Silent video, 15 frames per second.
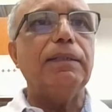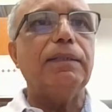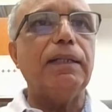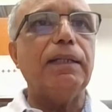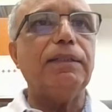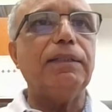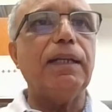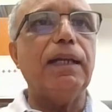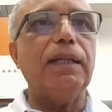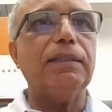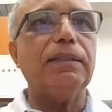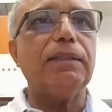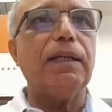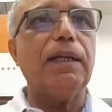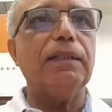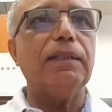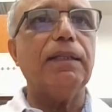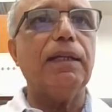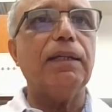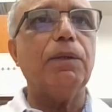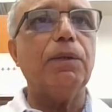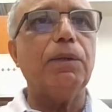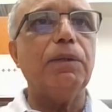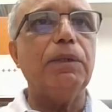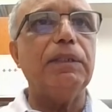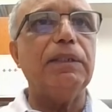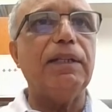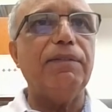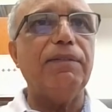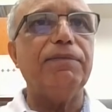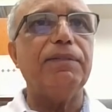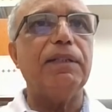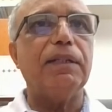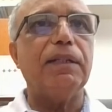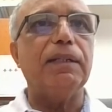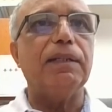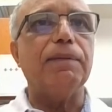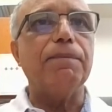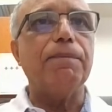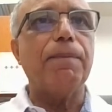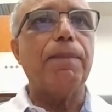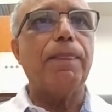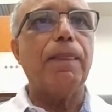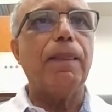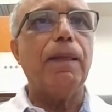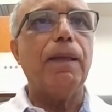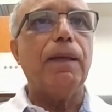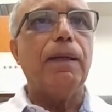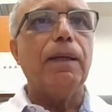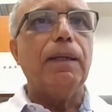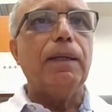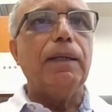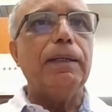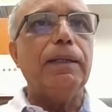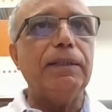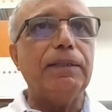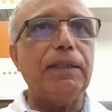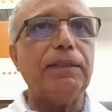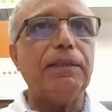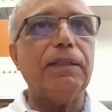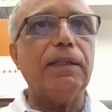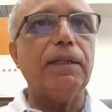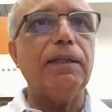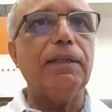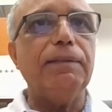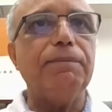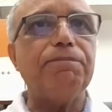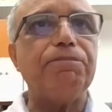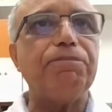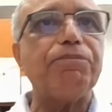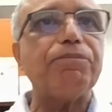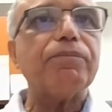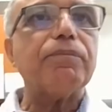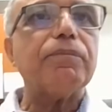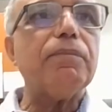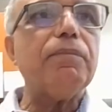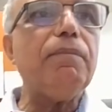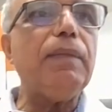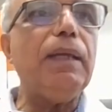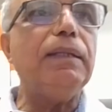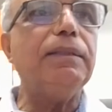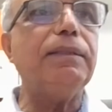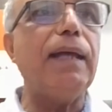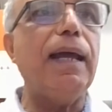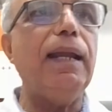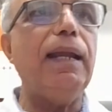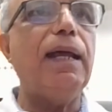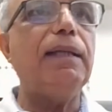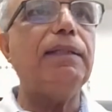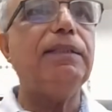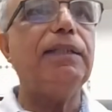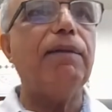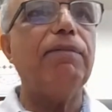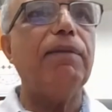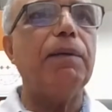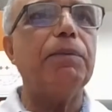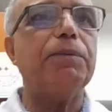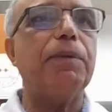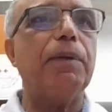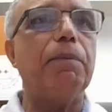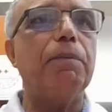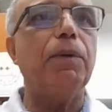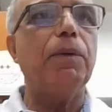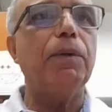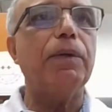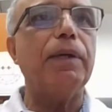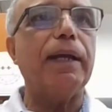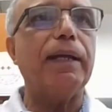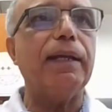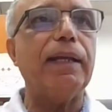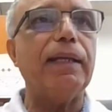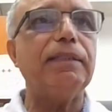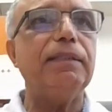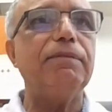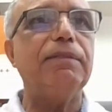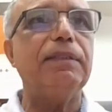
such cells can then grow indefinitely. Interestingly, cell lines developed from more aggressive